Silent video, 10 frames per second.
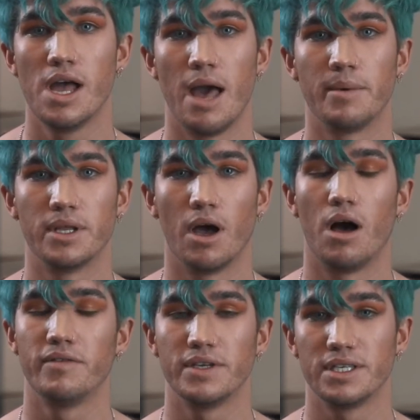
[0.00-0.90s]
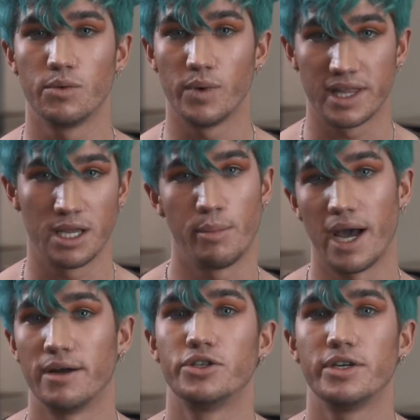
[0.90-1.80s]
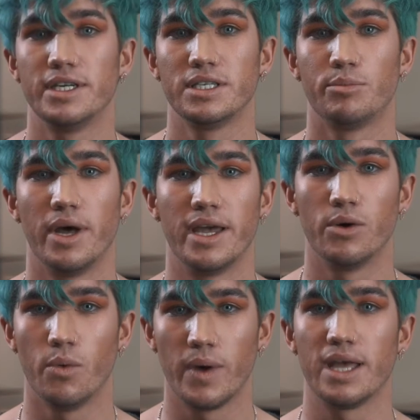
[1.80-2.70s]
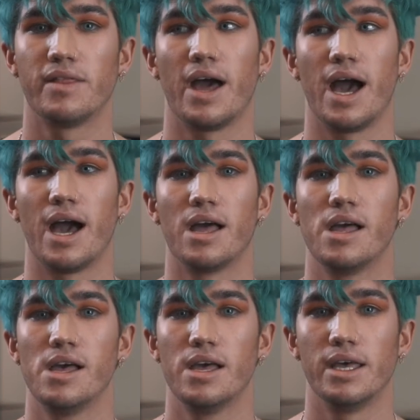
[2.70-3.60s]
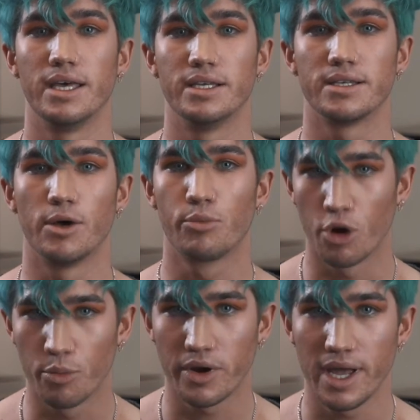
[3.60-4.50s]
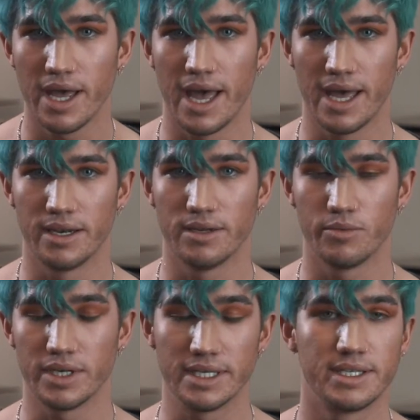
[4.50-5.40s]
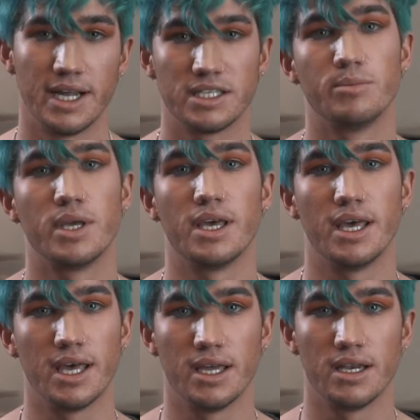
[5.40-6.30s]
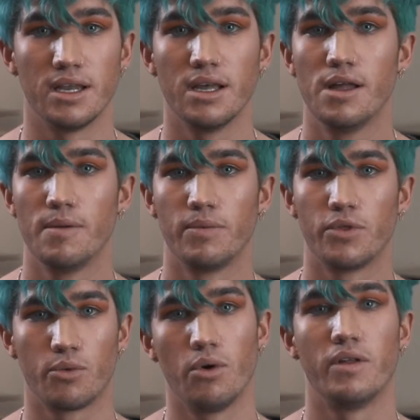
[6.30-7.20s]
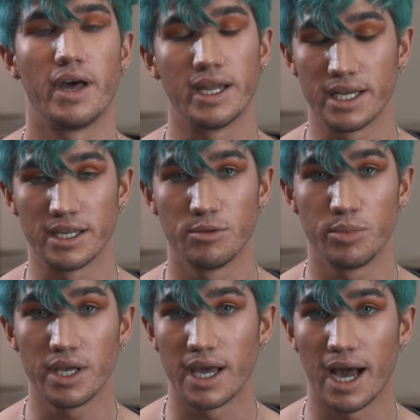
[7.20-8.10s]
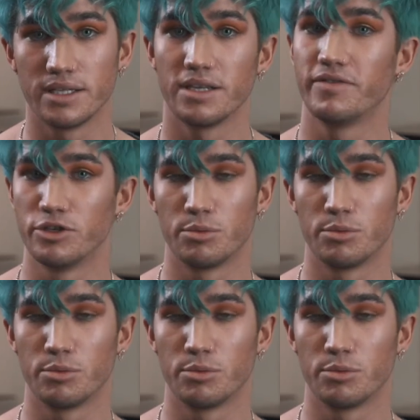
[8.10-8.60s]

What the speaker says: I mean, obviously within boundaries, but in a way that is appropriate and really sets me in the role that I need to be as a future